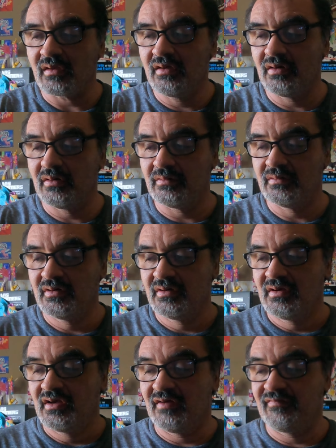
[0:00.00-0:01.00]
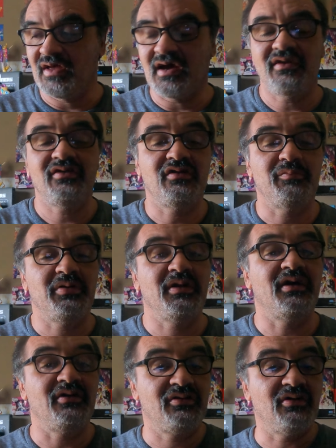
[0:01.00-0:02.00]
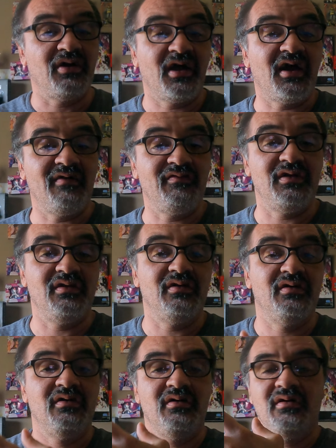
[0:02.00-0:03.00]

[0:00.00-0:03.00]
you know, if that is the place they're having,